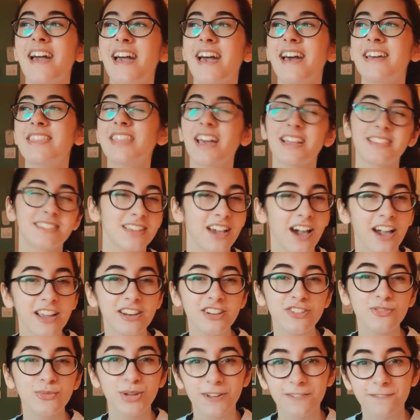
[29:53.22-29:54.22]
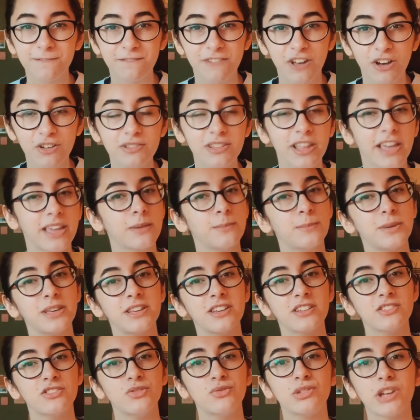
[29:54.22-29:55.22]
that's kind of what it felt like,
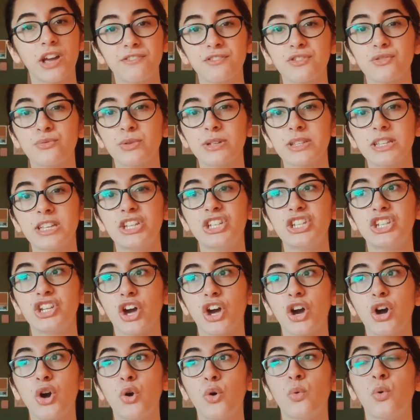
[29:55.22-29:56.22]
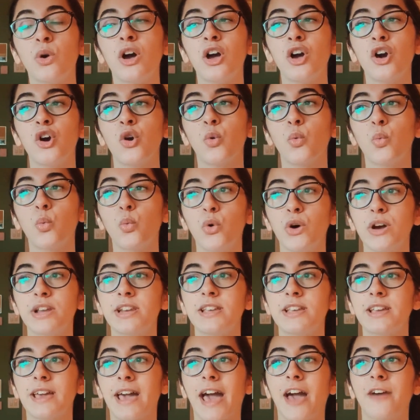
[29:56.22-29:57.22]
because you never really know, would
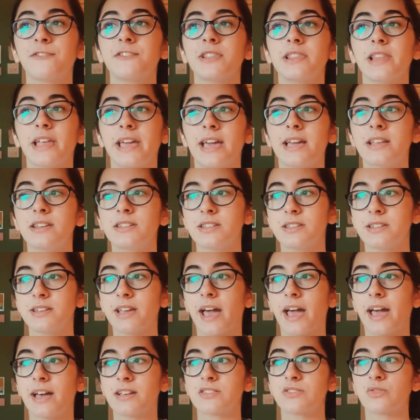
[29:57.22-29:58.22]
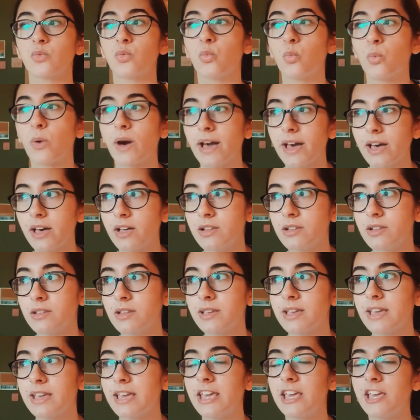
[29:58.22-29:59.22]
it have landed as
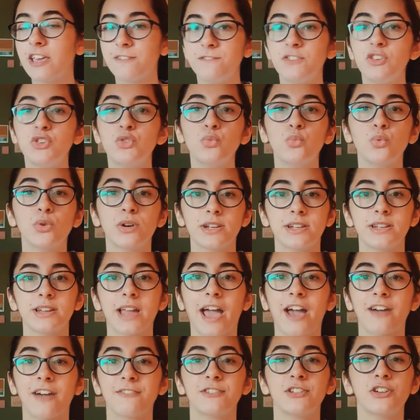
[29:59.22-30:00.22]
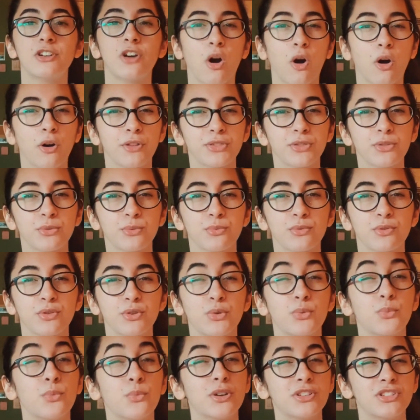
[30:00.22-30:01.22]
well if you wouldn't have gone
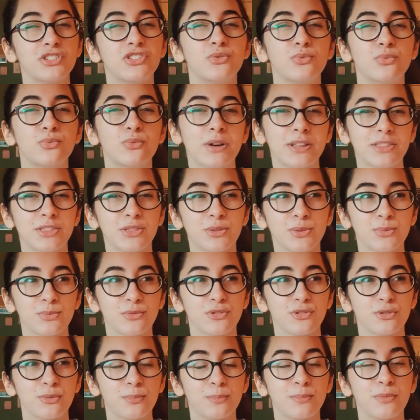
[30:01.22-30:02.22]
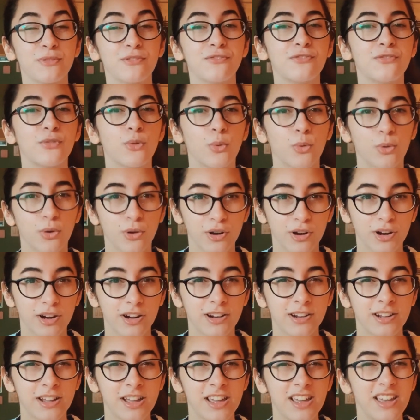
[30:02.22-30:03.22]
through what you went through
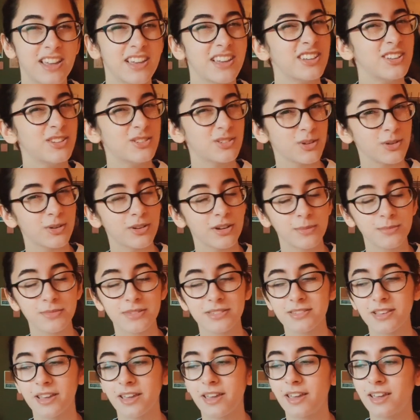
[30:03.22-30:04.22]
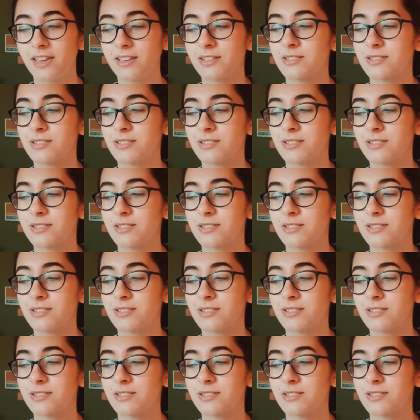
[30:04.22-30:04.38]
before? You know what I'm saying?